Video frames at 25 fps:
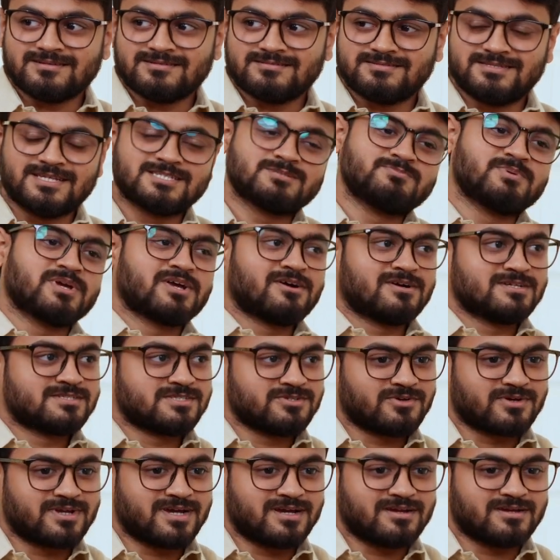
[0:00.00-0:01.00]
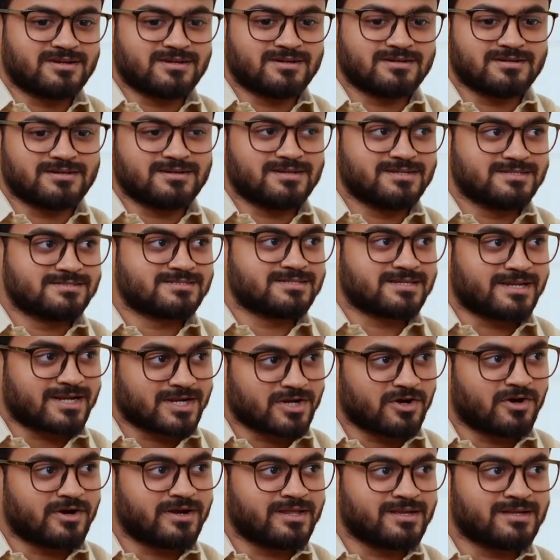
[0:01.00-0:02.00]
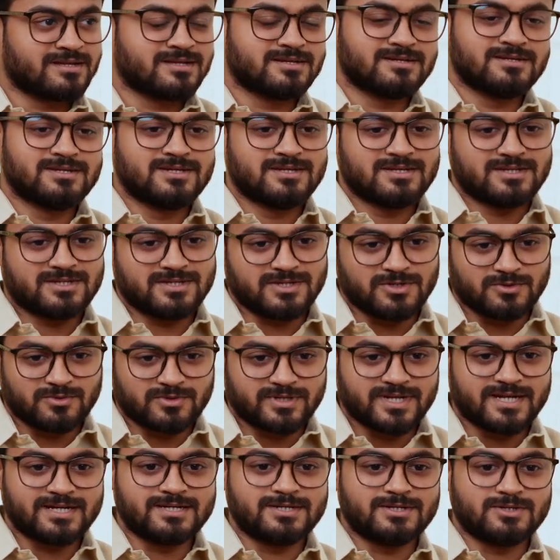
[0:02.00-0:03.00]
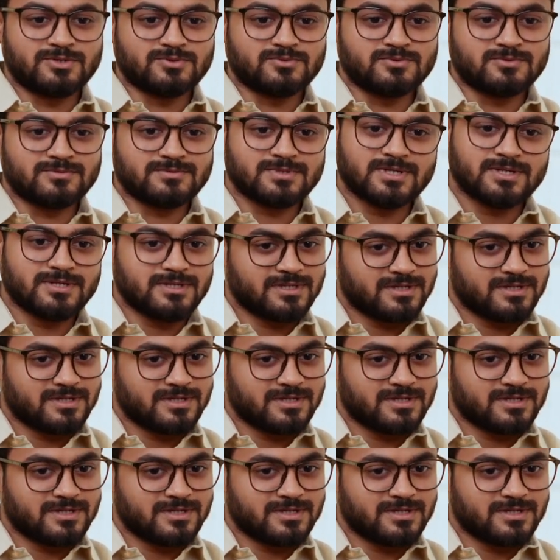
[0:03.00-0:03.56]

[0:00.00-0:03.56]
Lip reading: just because it's a recording, you tend to,